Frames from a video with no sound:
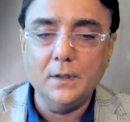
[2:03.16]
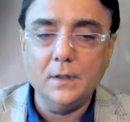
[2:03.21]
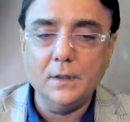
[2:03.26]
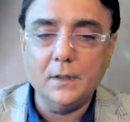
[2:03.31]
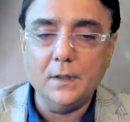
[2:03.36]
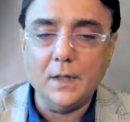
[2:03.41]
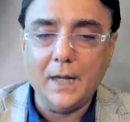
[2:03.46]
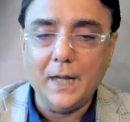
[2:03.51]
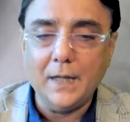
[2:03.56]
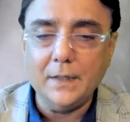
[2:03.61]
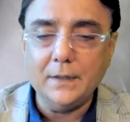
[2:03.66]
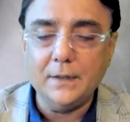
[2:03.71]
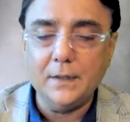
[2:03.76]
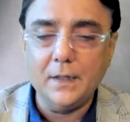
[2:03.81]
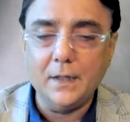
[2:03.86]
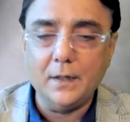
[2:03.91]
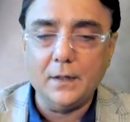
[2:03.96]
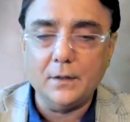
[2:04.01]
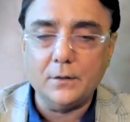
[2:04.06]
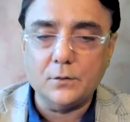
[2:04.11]
and
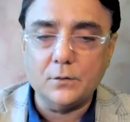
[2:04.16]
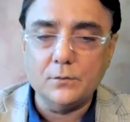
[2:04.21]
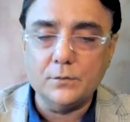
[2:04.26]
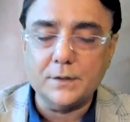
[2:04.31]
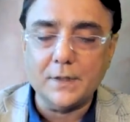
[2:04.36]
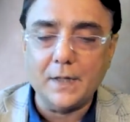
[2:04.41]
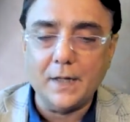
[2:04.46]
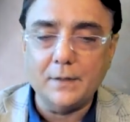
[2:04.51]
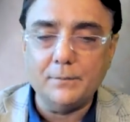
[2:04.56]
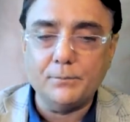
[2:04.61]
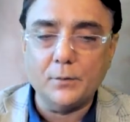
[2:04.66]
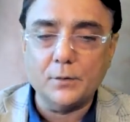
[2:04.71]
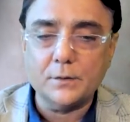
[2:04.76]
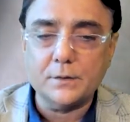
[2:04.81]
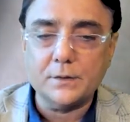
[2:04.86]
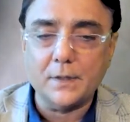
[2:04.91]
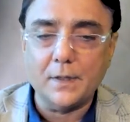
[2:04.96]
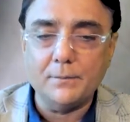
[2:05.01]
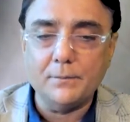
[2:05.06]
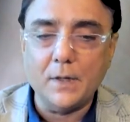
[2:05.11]
the 2 side ports,
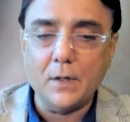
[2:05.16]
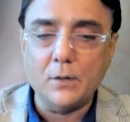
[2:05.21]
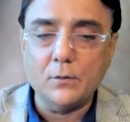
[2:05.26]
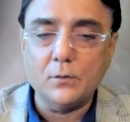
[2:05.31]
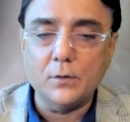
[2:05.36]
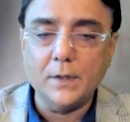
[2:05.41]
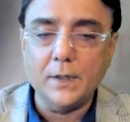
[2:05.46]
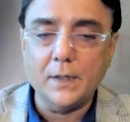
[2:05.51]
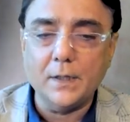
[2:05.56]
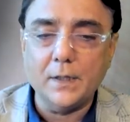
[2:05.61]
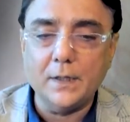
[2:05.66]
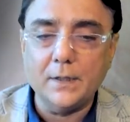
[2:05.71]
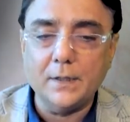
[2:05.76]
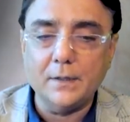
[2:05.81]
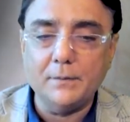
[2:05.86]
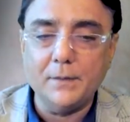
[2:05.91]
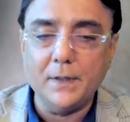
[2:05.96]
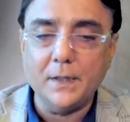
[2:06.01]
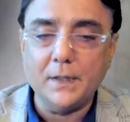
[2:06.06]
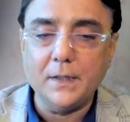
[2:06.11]
I am now going ahead
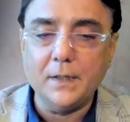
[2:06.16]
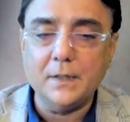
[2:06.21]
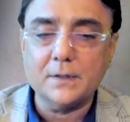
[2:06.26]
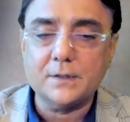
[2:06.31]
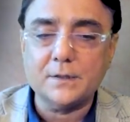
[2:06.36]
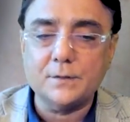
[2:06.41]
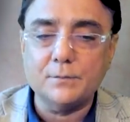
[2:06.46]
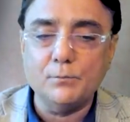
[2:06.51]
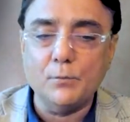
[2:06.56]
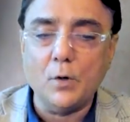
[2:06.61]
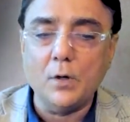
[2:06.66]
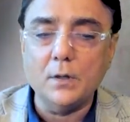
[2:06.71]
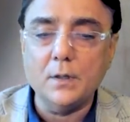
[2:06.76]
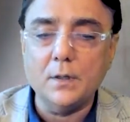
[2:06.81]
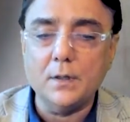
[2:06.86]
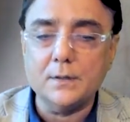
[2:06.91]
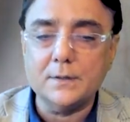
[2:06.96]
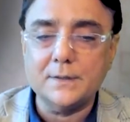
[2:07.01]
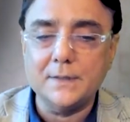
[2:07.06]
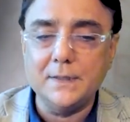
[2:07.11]
and making a small
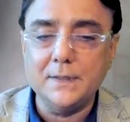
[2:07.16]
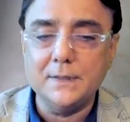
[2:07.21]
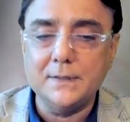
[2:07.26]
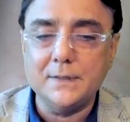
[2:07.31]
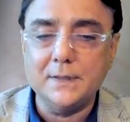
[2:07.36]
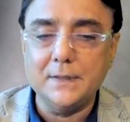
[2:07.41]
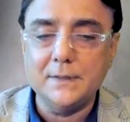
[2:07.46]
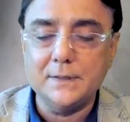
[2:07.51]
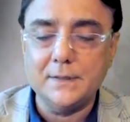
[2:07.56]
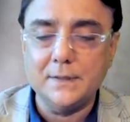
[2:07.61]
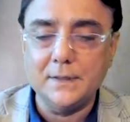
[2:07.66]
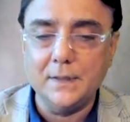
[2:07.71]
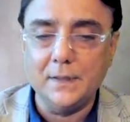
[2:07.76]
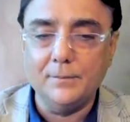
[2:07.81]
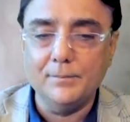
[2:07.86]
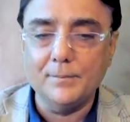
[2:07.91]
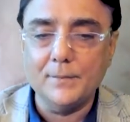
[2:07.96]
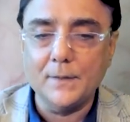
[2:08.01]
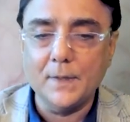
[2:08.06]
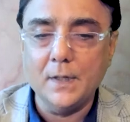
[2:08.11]
CCC.
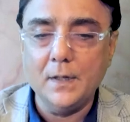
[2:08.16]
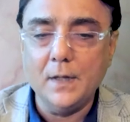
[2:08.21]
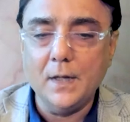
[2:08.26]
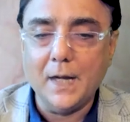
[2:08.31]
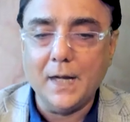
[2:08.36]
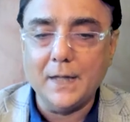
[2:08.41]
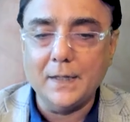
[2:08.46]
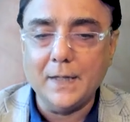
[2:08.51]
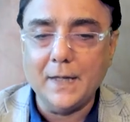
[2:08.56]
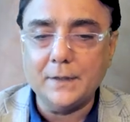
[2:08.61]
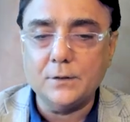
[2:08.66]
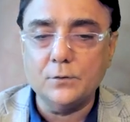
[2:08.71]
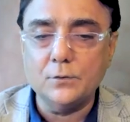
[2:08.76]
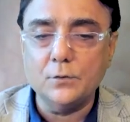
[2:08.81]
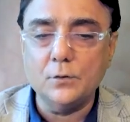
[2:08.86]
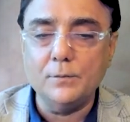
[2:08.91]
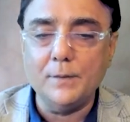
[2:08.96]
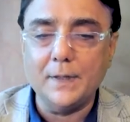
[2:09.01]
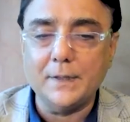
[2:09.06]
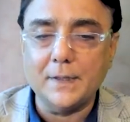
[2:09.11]
I like to do
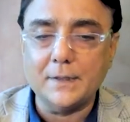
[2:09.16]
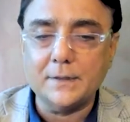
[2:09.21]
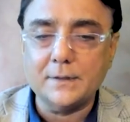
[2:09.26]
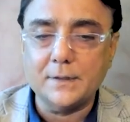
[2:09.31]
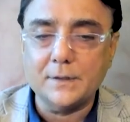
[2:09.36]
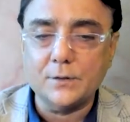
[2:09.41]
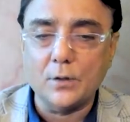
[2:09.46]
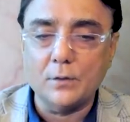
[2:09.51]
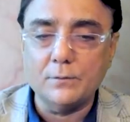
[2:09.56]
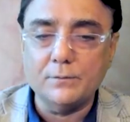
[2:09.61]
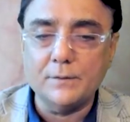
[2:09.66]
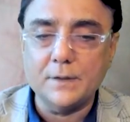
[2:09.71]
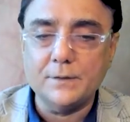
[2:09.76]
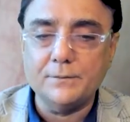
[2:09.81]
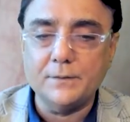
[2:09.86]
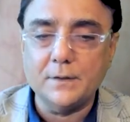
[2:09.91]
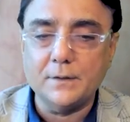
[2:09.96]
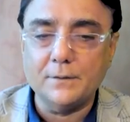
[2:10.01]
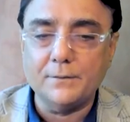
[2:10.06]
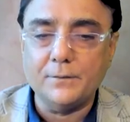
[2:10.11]
my rexes always
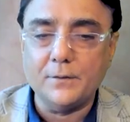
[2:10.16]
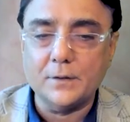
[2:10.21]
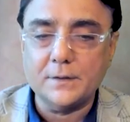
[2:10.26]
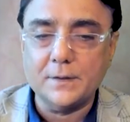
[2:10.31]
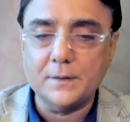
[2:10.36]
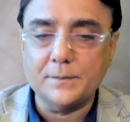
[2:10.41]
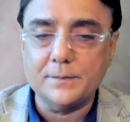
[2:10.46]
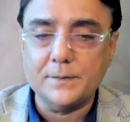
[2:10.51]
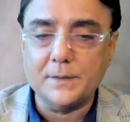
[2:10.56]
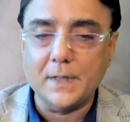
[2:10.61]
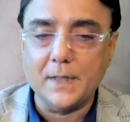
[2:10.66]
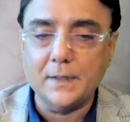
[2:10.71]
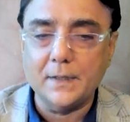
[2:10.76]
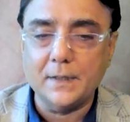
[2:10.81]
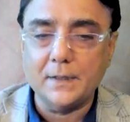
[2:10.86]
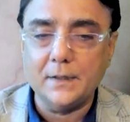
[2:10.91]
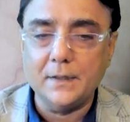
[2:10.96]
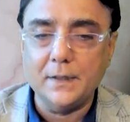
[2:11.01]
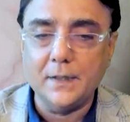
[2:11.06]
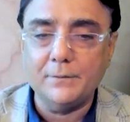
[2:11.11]
with the forceps
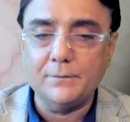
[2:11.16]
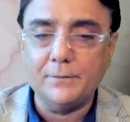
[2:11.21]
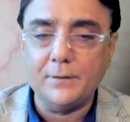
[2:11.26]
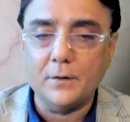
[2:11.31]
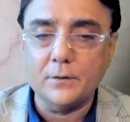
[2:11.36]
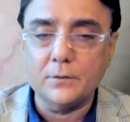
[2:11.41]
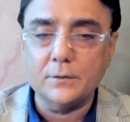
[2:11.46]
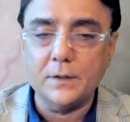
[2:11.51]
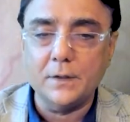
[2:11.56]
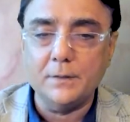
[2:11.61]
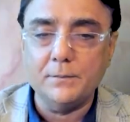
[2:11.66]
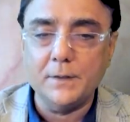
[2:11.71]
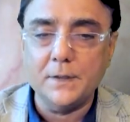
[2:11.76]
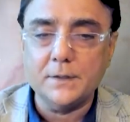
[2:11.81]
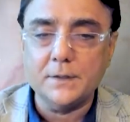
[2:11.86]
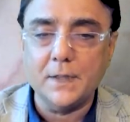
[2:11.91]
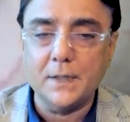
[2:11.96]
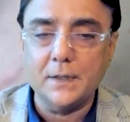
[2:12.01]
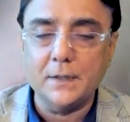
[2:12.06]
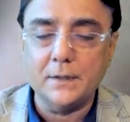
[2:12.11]
directly and follow the image
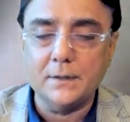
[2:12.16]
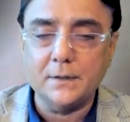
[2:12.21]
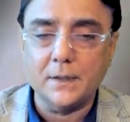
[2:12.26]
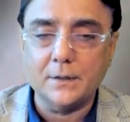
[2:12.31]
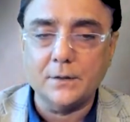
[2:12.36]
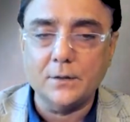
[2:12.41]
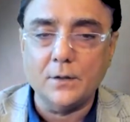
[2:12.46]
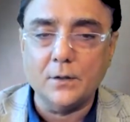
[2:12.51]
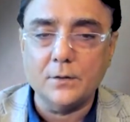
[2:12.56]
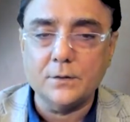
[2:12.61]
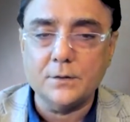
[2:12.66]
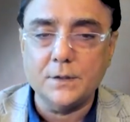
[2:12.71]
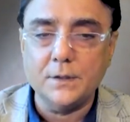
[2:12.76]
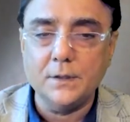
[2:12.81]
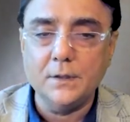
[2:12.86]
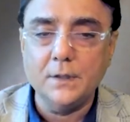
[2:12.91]
guided technology.